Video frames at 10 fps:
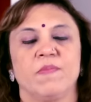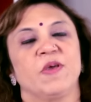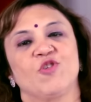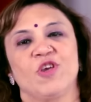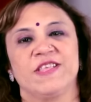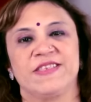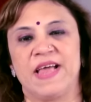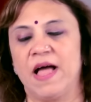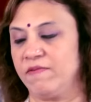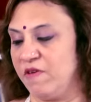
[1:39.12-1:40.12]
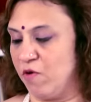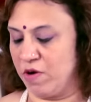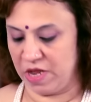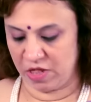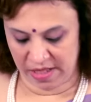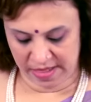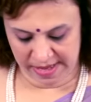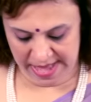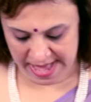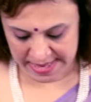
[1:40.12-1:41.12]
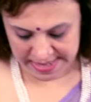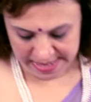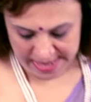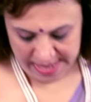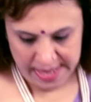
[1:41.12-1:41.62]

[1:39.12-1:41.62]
The mixture is done. We've already shut the gas.